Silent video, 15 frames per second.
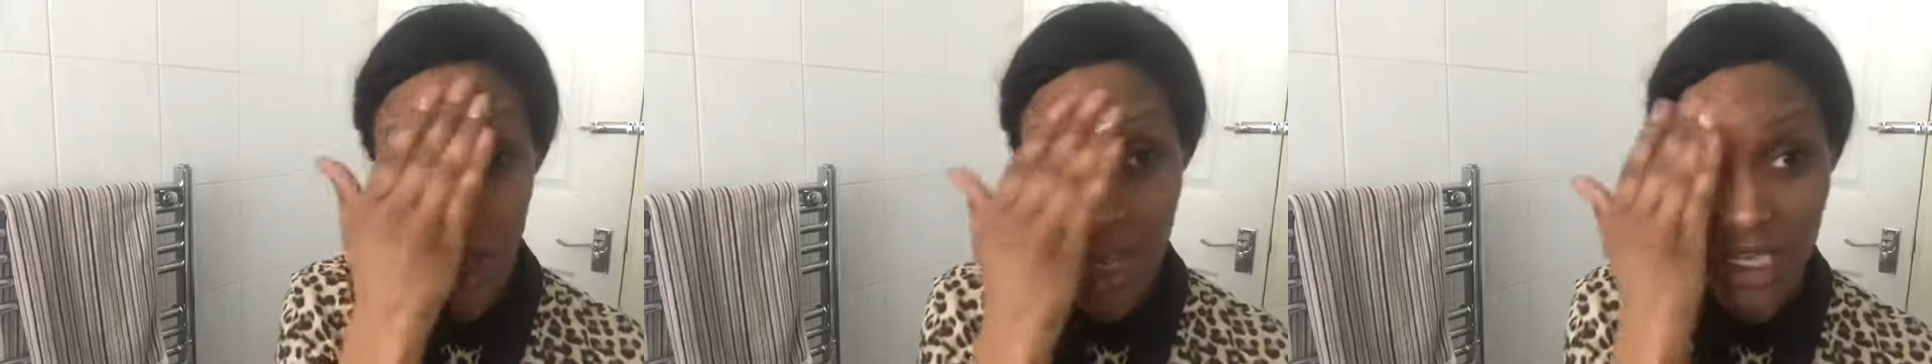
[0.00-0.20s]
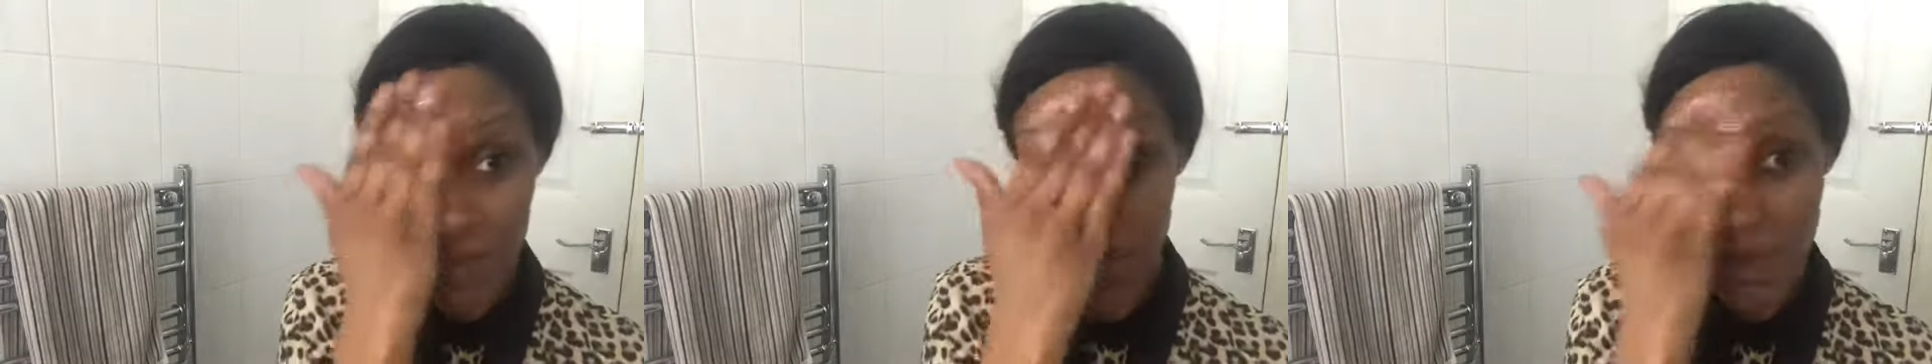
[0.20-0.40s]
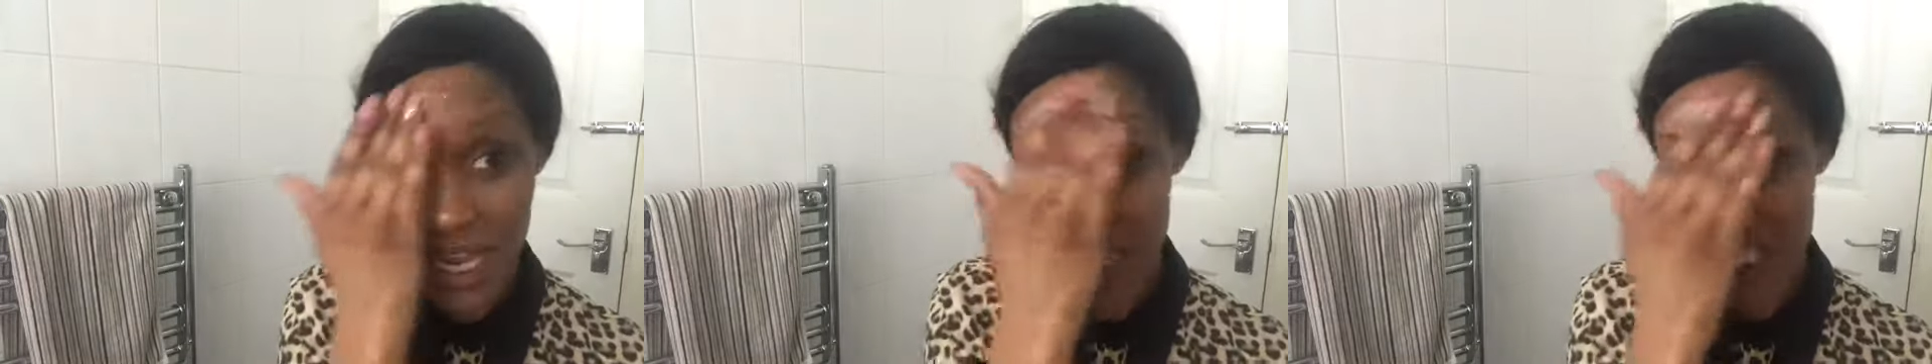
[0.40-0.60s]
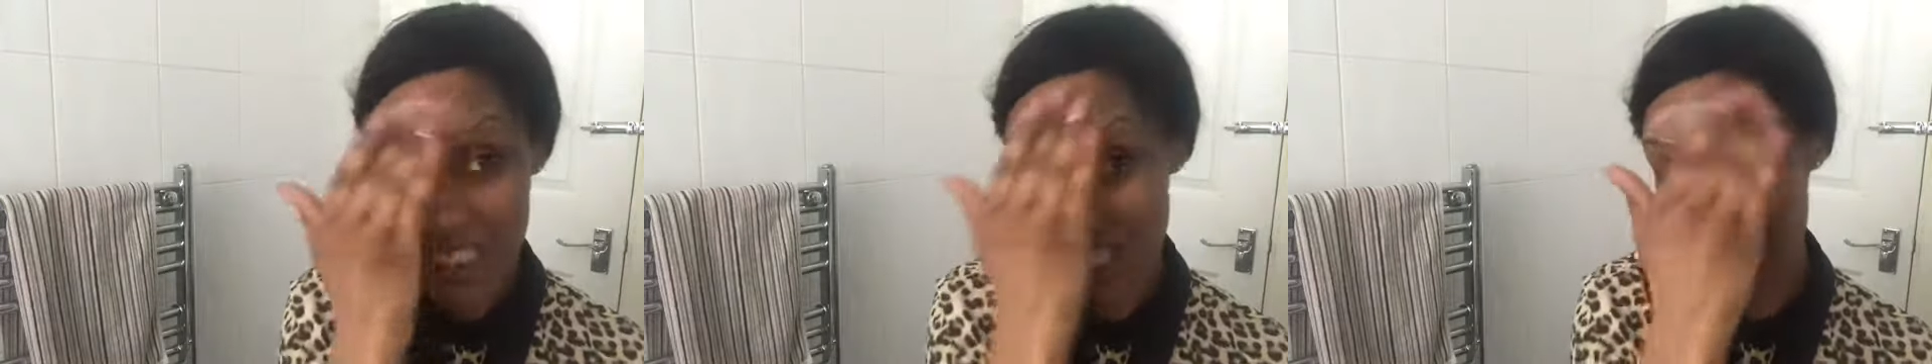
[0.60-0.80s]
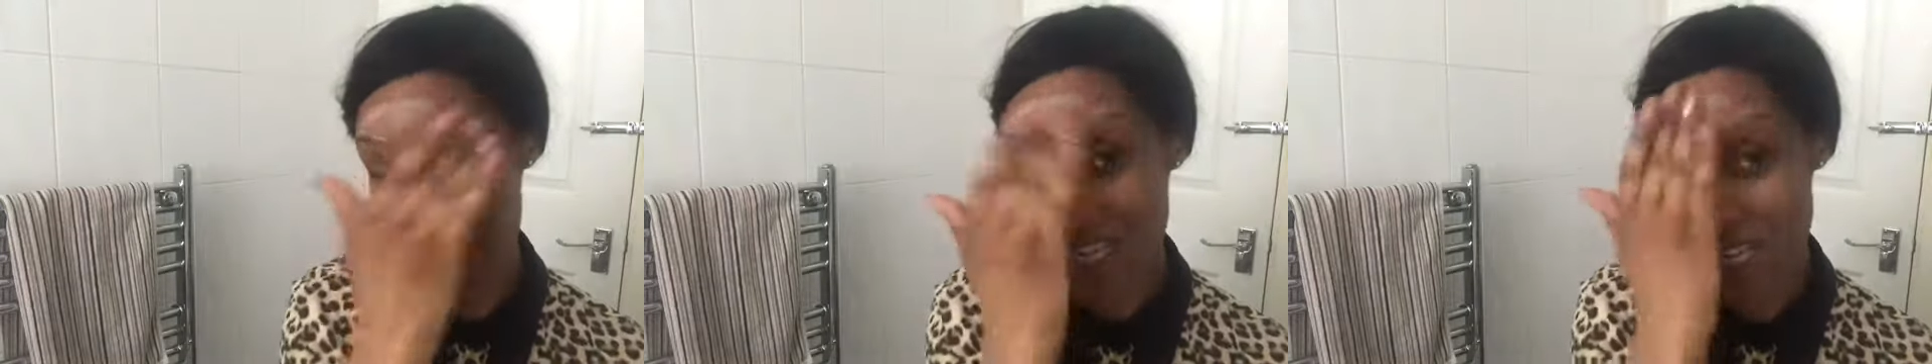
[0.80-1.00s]
as
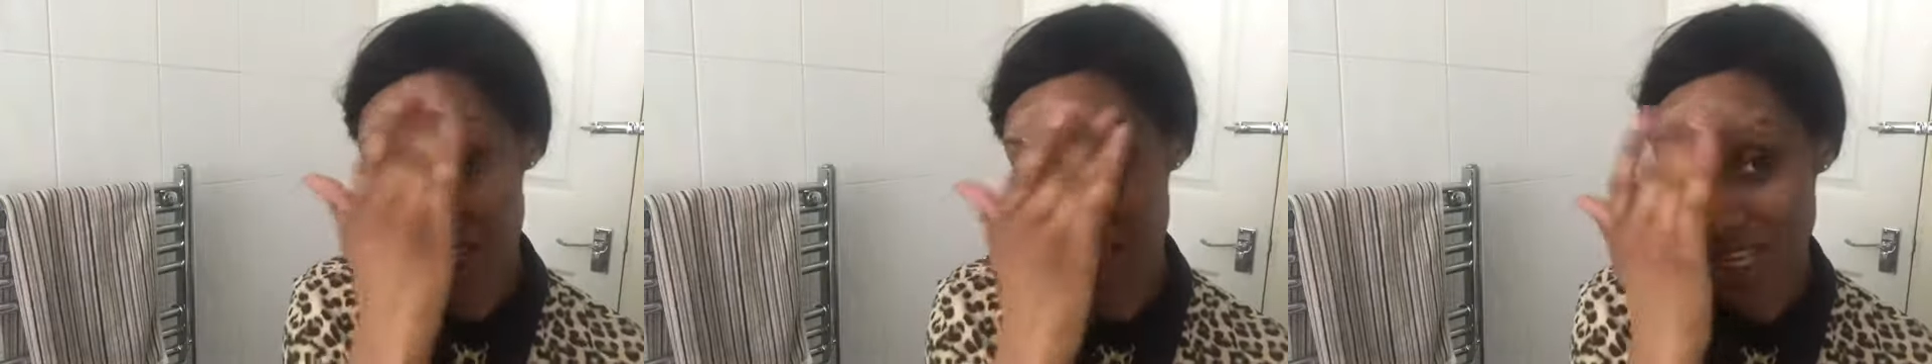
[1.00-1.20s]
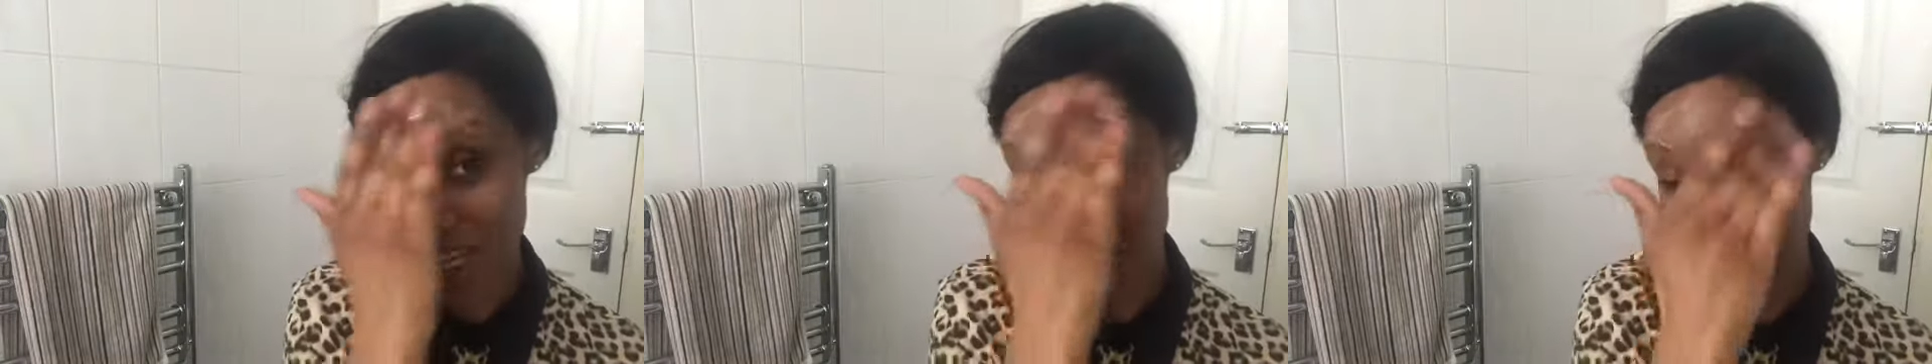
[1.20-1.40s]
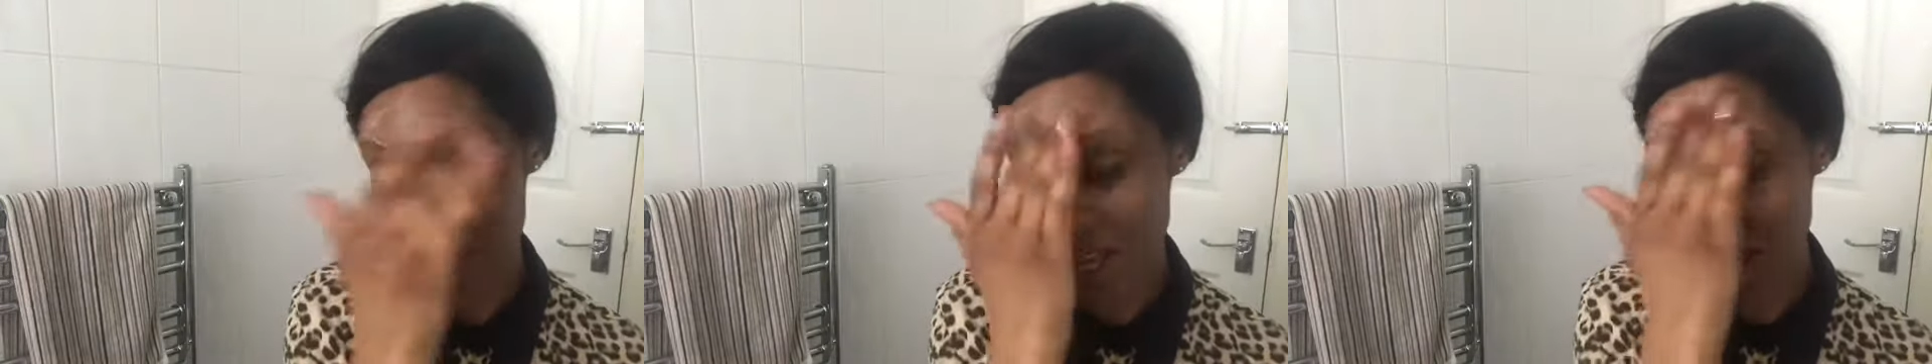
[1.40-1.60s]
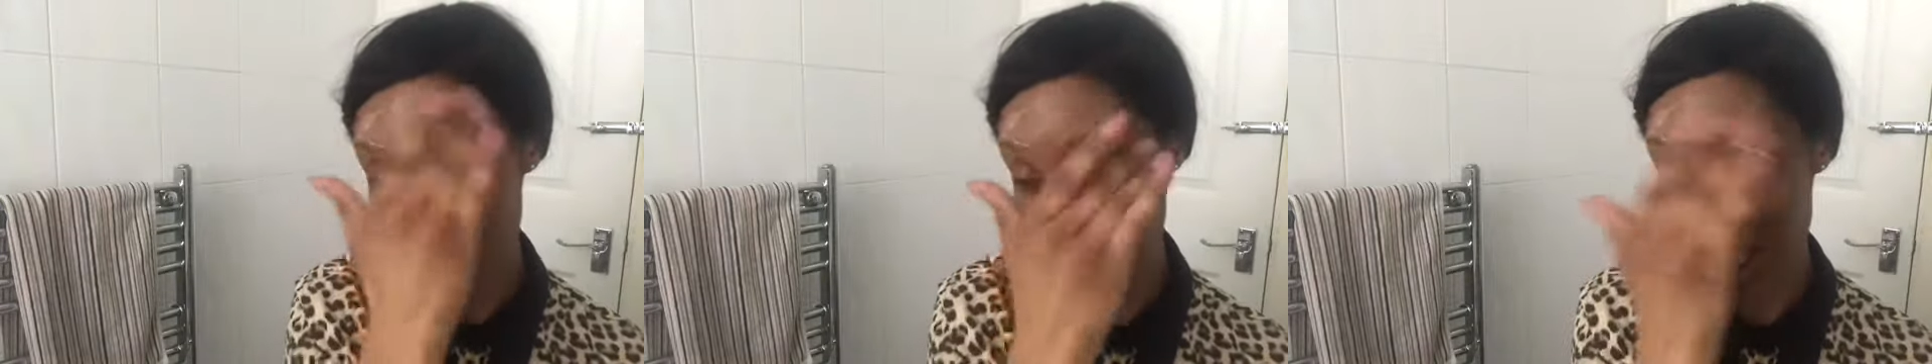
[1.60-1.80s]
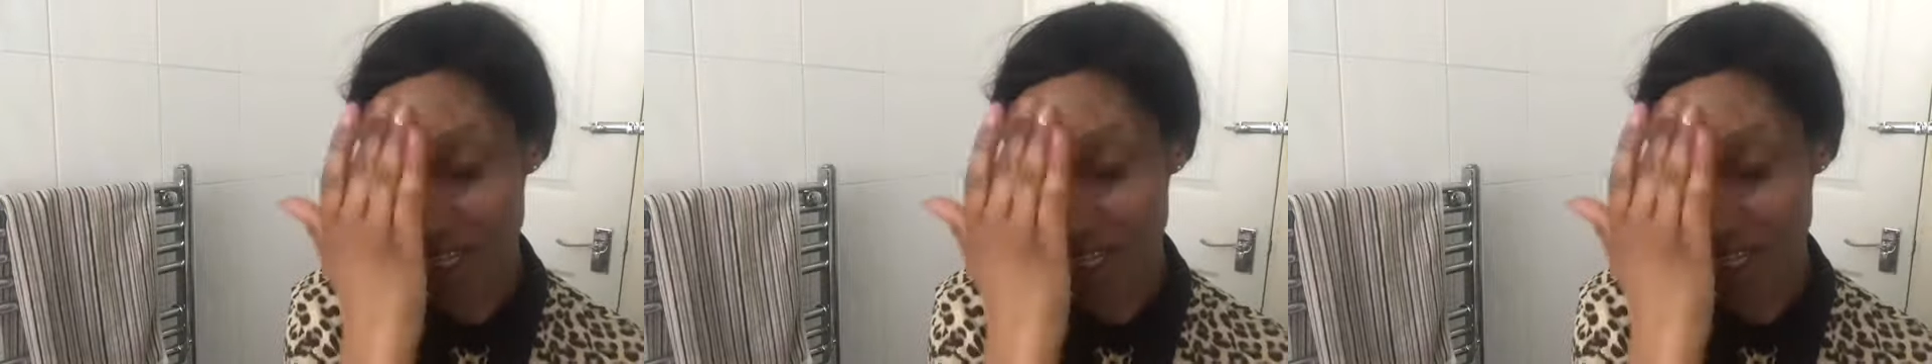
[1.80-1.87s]
basic as